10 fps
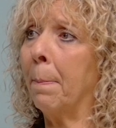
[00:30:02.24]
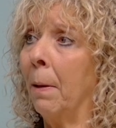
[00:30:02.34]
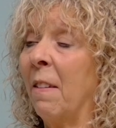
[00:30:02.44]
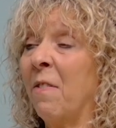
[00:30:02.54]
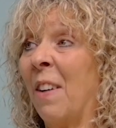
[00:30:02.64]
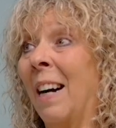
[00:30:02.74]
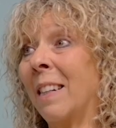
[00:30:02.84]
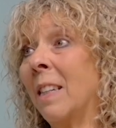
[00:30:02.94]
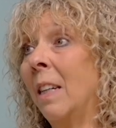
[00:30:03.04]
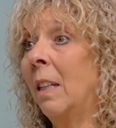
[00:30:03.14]
In
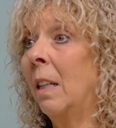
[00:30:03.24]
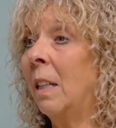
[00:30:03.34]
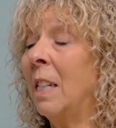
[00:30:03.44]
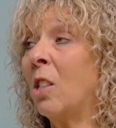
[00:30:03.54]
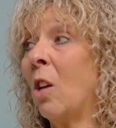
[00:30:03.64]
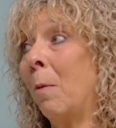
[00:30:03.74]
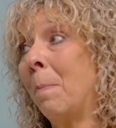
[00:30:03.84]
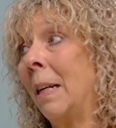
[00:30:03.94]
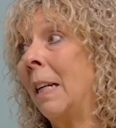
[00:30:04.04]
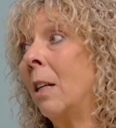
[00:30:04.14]
fact, there's so
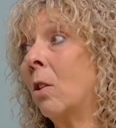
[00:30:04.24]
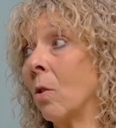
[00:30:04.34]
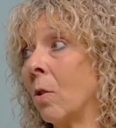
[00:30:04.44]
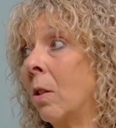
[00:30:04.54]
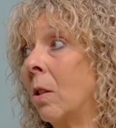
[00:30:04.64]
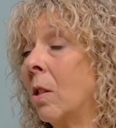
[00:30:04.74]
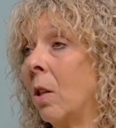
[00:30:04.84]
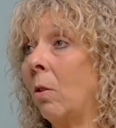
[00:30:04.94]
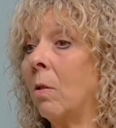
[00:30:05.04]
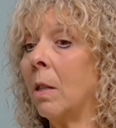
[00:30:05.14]
many it doesn't
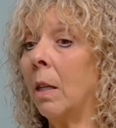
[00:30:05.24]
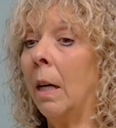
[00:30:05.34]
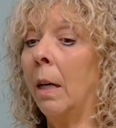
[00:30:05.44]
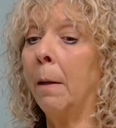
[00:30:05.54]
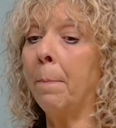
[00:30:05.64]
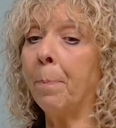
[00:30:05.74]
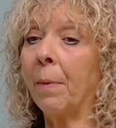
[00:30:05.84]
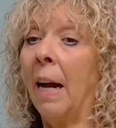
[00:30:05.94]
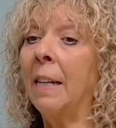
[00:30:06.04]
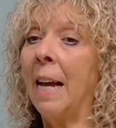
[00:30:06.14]
suit, and
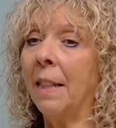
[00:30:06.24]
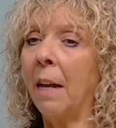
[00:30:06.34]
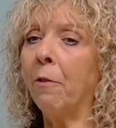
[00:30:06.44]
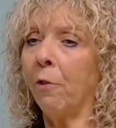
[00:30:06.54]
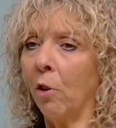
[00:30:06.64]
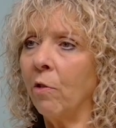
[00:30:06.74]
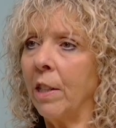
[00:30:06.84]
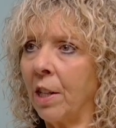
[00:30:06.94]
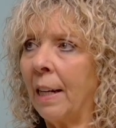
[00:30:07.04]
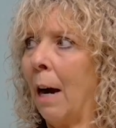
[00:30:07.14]
yet they
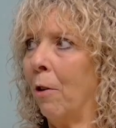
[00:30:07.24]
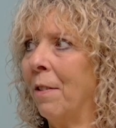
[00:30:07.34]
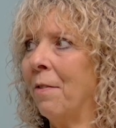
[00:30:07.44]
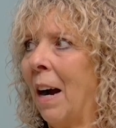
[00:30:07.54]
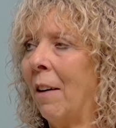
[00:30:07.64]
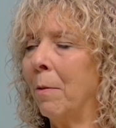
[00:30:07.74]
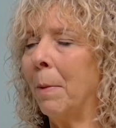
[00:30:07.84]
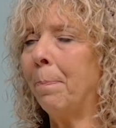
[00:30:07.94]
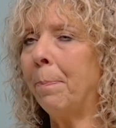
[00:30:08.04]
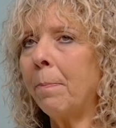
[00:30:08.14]
flourish in our environment.